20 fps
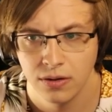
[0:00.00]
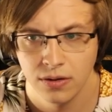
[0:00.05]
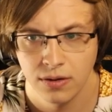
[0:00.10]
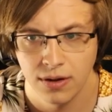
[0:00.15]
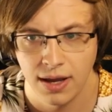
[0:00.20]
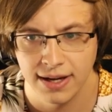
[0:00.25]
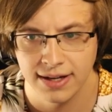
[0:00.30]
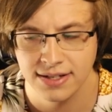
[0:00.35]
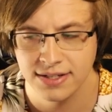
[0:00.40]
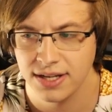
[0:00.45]

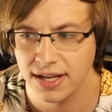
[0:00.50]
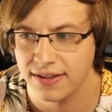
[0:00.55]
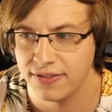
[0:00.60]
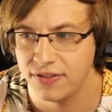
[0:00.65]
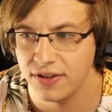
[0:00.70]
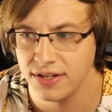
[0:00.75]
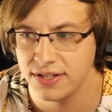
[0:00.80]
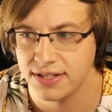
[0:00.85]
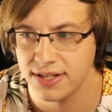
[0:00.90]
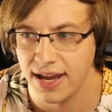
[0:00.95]
I guess like
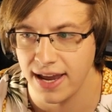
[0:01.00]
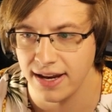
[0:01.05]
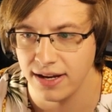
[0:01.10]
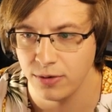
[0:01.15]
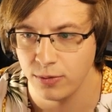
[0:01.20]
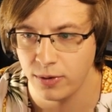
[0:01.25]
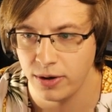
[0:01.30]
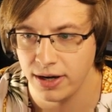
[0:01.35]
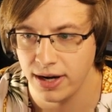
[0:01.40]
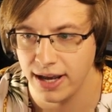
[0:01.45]
this
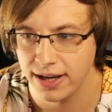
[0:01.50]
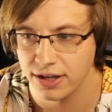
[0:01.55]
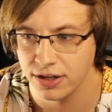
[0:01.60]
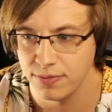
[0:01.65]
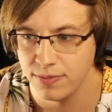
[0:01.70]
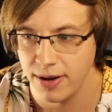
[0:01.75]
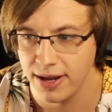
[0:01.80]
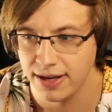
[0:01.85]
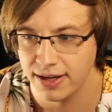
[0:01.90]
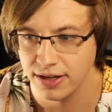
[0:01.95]
end one, I
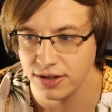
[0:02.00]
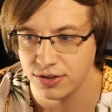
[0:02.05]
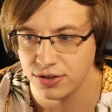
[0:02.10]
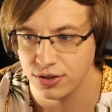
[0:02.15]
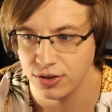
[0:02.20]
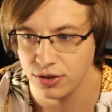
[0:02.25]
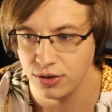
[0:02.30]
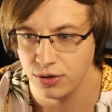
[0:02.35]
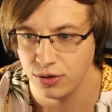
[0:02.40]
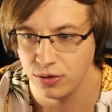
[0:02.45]
could make it
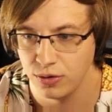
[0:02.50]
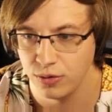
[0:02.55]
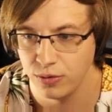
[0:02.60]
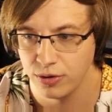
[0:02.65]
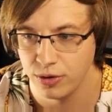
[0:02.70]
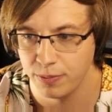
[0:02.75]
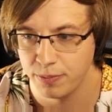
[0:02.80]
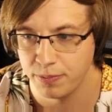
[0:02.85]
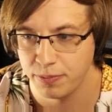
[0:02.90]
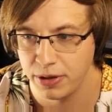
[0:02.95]
to
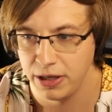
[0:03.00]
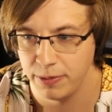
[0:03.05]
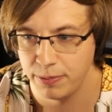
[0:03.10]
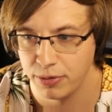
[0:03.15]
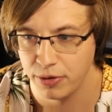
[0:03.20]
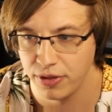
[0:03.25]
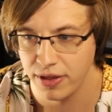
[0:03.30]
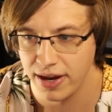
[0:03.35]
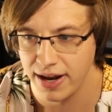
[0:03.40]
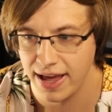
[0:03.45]
the
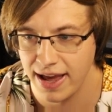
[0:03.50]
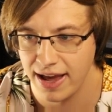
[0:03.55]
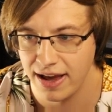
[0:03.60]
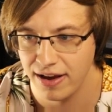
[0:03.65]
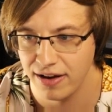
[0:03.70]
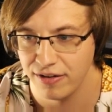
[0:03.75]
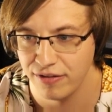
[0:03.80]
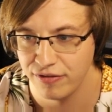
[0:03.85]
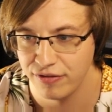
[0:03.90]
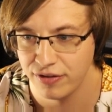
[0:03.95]
people that
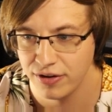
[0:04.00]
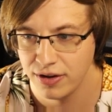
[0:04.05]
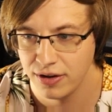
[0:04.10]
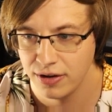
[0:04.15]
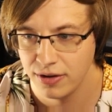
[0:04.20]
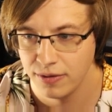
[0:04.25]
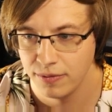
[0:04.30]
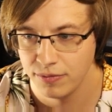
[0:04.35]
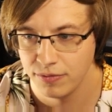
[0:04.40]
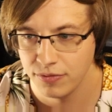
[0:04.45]
have
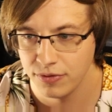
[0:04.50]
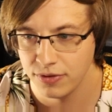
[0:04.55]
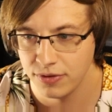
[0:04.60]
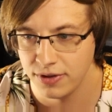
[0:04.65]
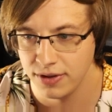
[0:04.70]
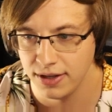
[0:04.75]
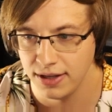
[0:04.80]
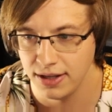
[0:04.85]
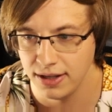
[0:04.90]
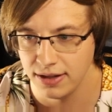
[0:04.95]

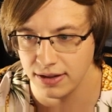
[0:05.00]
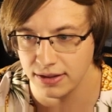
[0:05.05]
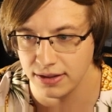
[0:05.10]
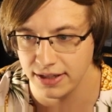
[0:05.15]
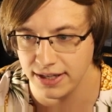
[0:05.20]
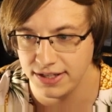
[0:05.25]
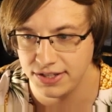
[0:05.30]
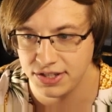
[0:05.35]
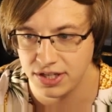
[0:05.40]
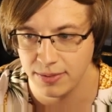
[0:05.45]
the
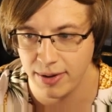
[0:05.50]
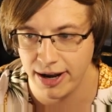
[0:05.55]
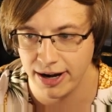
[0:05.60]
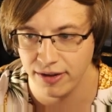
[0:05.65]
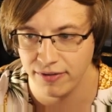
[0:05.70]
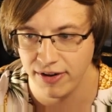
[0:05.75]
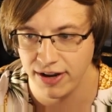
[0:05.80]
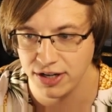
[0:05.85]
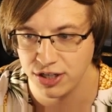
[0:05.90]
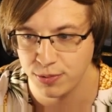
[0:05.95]
least amount
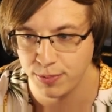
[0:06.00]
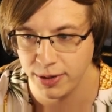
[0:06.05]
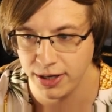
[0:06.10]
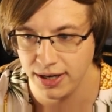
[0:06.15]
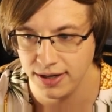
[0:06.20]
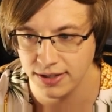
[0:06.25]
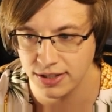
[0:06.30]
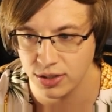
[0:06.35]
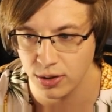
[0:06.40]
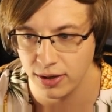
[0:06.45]
of
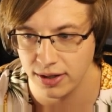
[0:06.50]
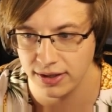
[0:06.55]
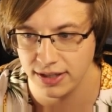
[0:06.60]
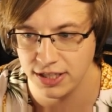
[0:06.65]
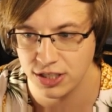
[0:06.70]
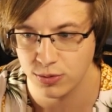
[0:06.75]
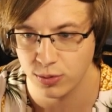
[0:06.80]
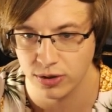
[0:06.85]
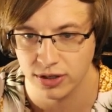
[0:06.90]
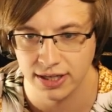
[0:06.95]
HP, so at
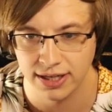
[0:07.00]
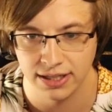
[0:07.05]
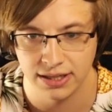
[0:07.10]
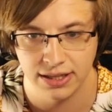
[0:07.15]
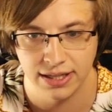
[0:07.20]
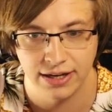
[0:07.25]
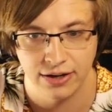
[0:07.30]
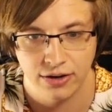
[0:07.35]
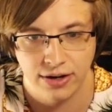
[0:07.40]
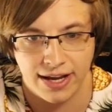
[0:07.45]
least we're
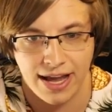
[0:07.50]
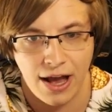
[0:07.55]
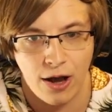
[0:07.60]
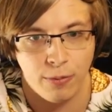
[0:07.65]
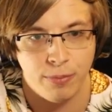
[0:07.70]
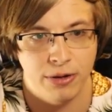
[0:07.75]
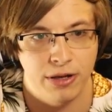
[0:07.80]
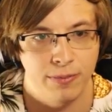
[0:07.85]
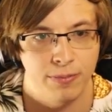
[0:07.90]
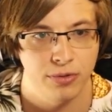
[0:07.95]
clearing
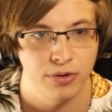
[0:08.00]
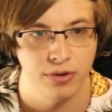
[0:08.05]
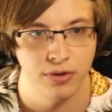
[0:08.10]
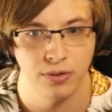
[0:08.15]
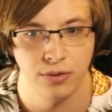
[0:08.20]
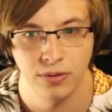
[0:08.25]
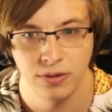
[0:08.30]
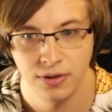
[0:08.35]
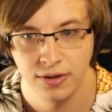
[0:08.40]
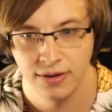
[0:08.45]
out
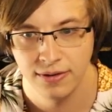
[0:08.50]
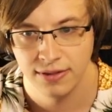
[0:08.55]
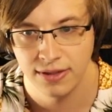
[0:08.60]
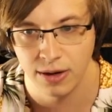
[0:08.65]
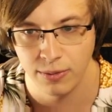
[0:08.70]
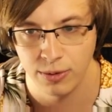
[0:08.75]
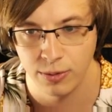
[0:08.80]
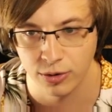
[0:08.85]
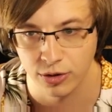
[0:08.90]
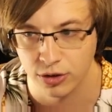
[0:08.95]
people
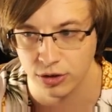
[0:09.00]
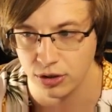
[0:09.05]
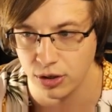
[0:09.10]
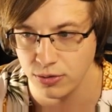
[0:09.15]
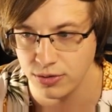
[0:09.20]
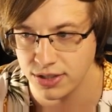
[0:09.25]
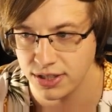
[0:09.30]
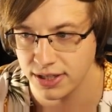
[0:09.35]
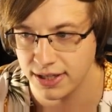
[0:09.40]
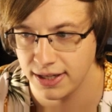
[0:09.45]
that we were
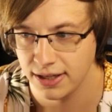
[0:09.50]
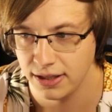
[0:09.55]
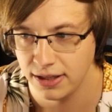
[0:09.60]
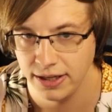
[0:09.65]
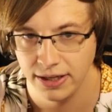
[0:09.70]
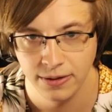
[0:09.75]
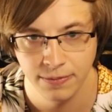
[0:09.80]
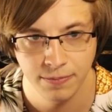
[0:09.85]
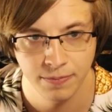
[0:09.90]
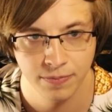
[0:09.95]
close to
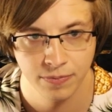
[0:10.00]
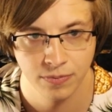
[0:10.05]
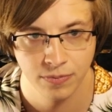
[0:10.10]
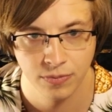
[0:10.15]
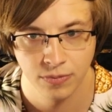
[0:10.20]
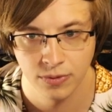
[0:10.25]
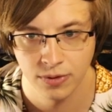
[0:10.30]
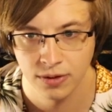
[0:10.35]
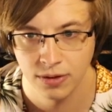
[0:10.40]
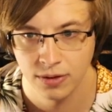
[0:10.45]
killing.
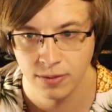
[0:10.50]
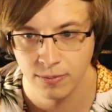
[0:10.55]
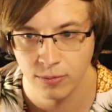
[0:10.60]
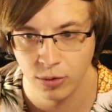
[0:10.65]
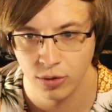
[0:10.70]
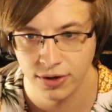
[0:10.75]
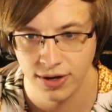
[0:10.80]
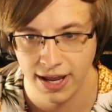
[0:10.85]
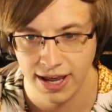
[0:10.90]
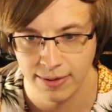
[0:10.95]

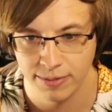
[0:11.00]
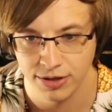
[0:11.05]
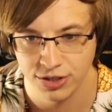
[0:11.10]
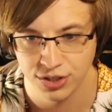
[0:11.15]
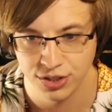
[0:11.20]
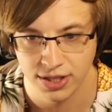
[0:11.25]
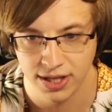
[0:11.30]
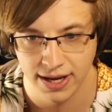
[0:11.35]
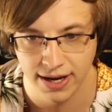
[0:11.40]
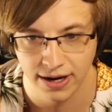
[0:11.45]
More
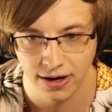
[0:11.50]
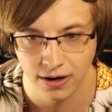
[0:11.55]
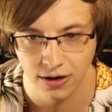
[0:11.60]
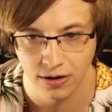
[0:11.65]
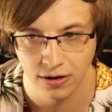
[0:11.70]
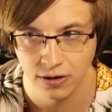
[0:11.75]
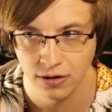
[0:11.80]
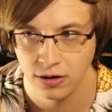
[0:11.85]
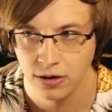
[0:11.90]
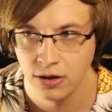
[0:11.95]
damage
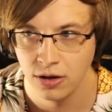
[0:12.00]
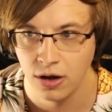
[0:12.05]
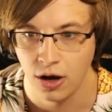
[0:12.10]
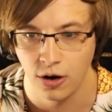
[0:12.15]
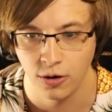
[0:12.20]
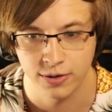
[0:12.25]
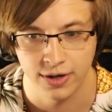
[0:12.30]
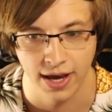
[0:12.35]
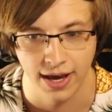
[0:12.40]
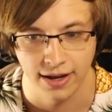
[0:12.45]
there.
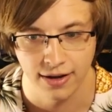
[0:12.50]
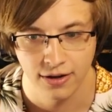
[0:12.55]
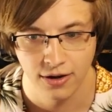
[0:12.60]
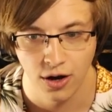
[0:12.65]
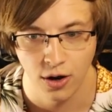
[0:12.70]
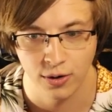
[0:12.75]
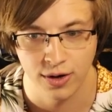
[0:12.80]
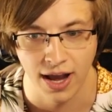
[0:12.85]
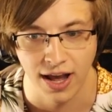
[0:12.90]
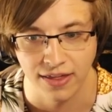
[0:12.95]
Okay,
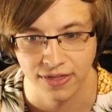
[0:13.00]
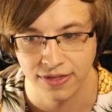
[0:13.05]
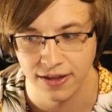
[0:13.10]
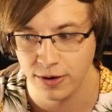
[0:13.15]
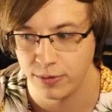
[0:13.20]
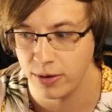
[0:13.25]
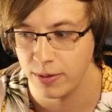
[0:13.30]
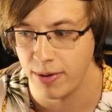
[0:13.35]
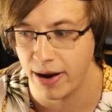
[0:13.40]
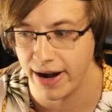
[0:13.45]
okay, I
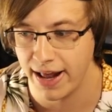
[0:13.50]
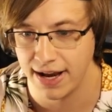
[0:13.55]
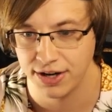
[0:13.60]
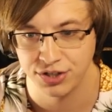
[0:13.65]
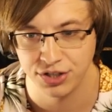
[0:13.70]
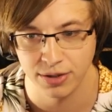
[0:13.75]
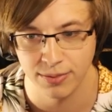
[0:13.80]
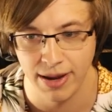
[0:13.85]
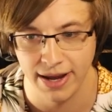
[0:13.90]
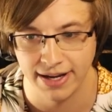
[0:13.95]
think we might
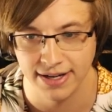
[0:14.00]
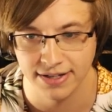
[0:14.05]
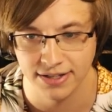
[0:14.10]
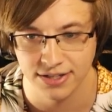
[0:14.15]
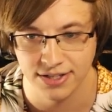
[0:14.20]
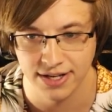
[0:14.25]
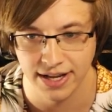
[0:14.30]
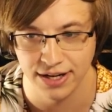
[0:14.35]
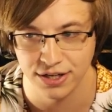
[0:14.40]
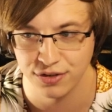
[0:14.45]
actually make it to
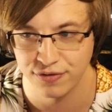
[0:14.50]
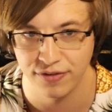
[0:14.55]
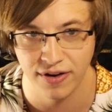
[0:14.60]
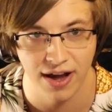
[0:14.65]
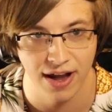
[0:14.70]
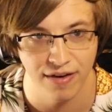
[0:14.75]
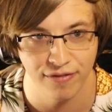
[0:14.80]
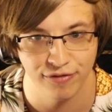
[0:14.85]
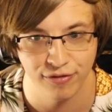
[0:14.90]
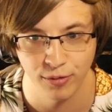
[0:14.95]
stage
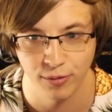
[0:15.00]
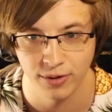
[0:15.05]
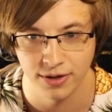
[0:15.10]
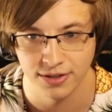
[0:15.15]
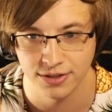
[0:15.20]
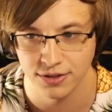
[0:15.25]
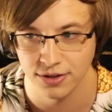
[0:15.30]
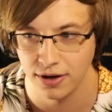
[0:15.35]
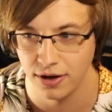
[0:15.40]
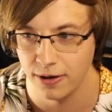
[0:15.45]
five for
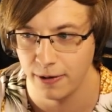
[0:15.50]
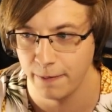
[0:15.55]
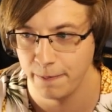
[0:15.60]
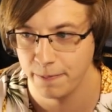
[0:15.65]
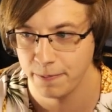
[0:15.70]
once, y'all.